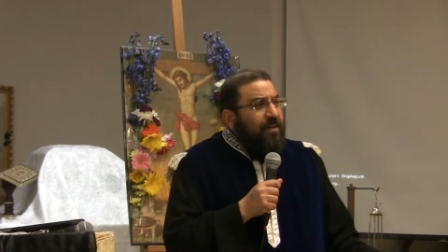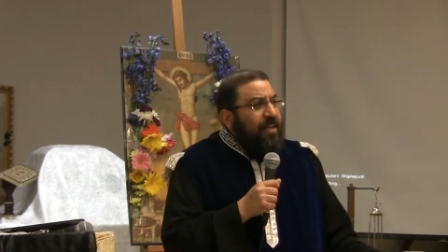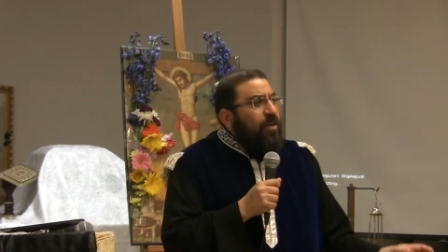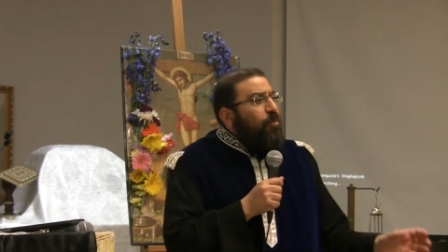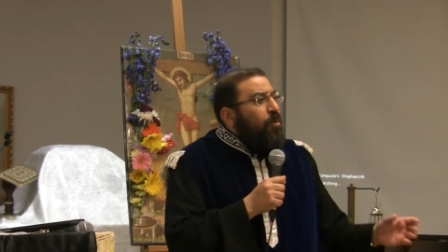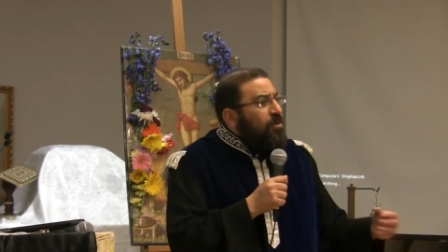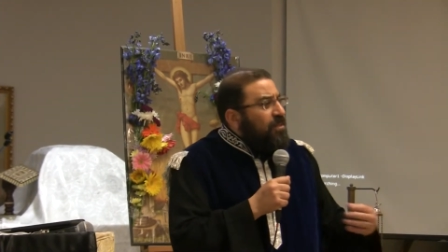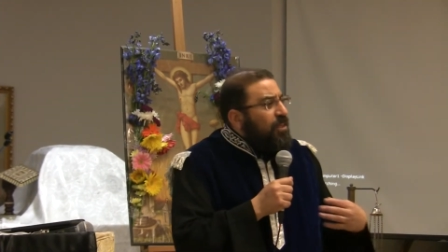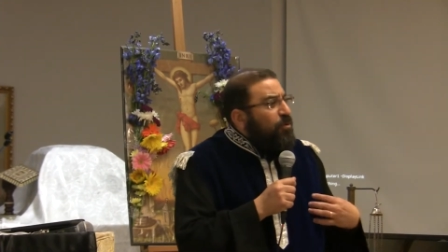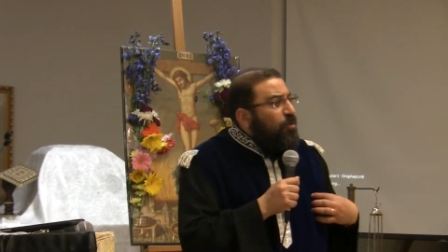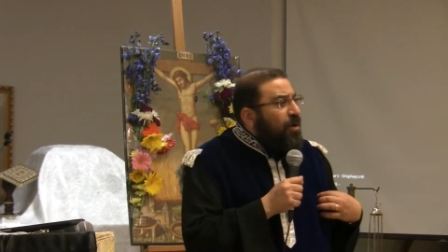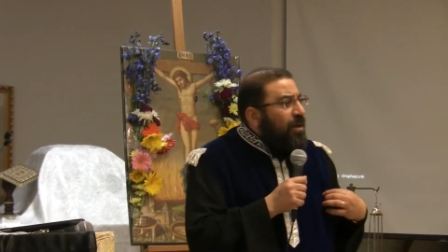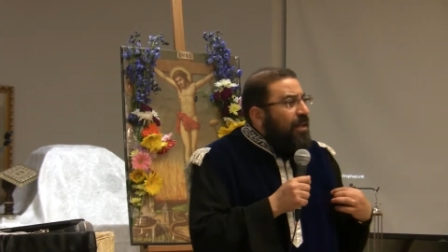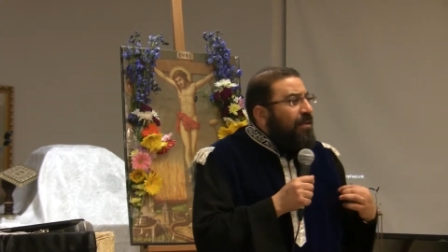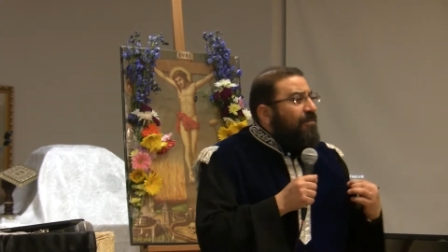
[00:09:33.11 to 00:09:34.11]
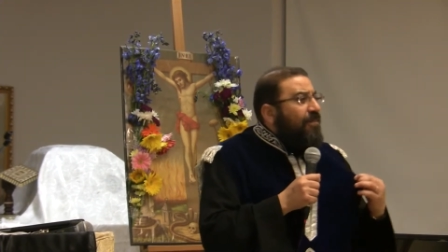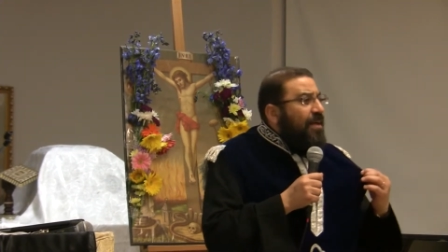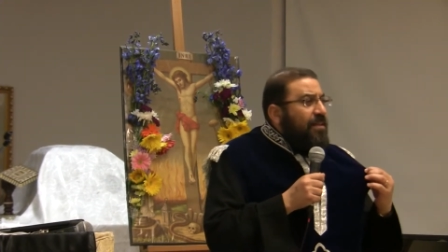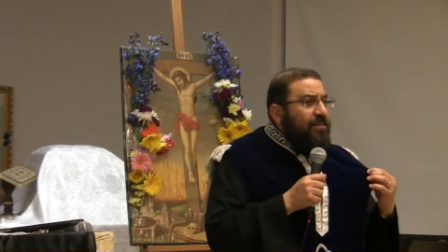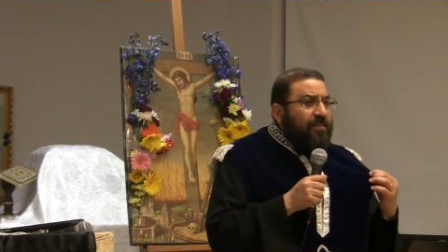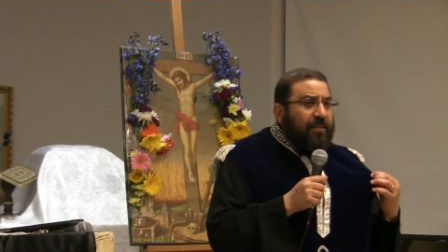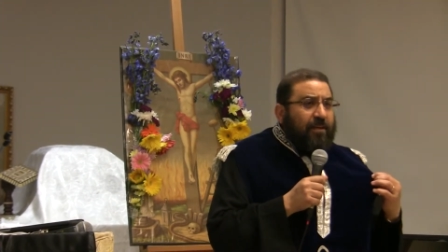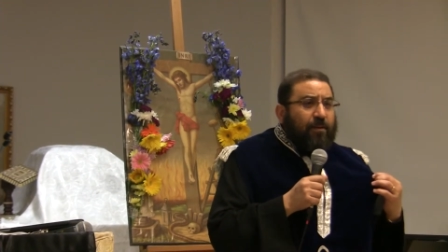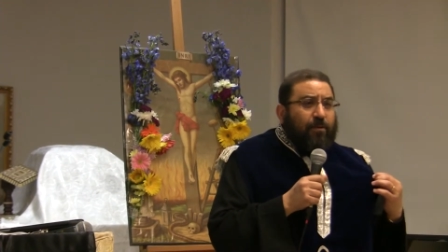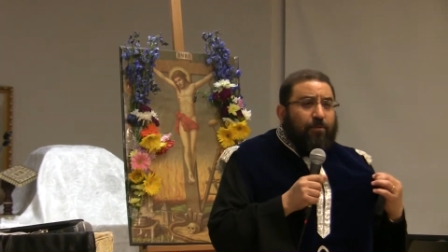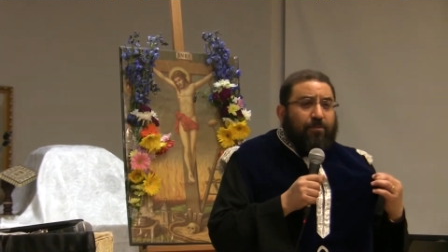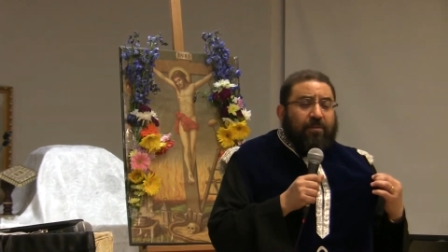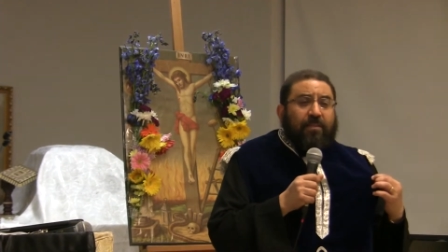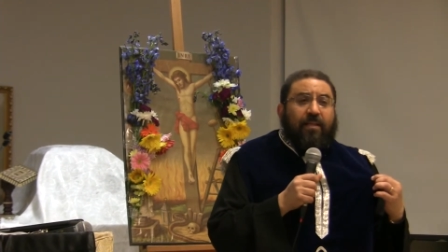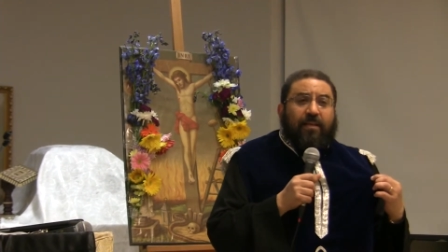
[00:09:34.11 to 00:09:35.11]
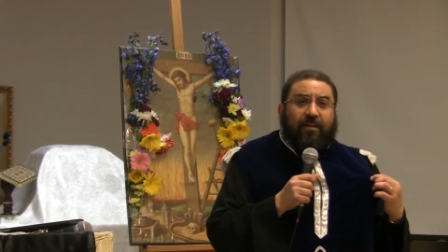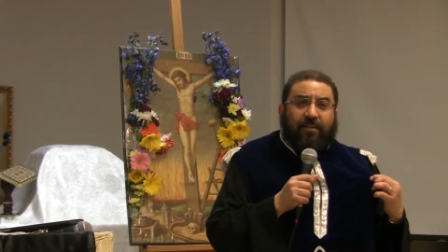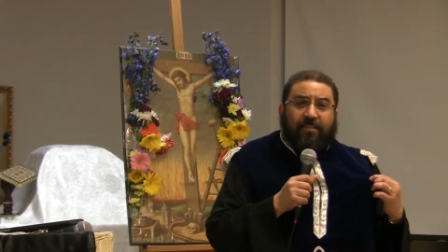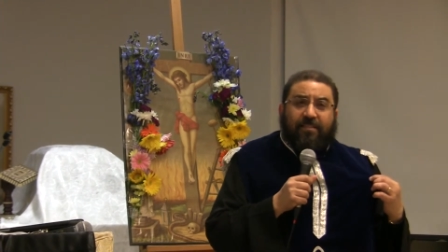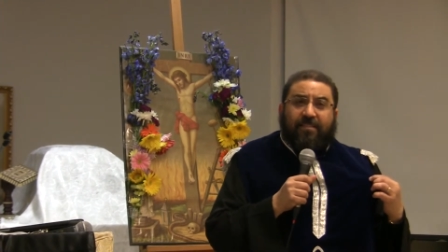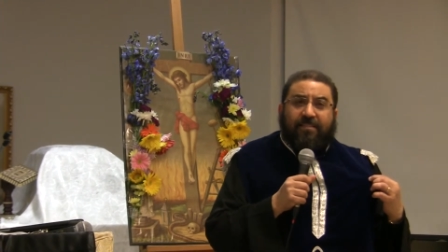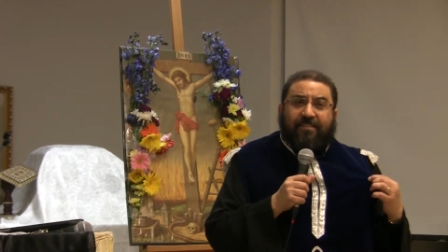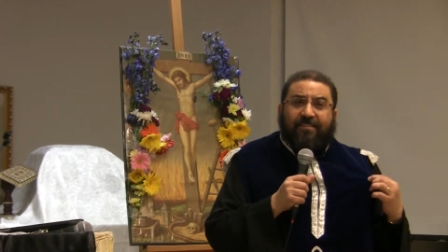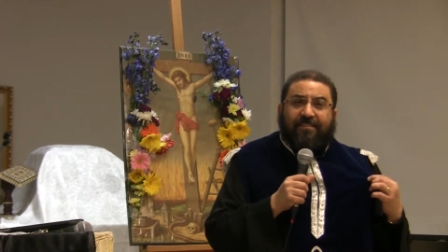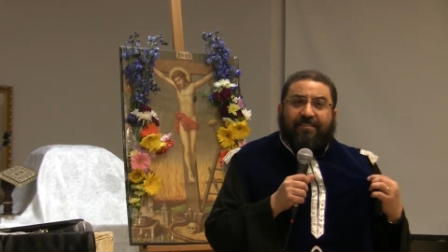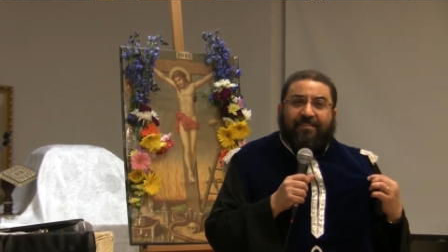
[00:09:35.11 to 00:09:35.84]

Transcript: he wasn't wearing fancy clothes like us.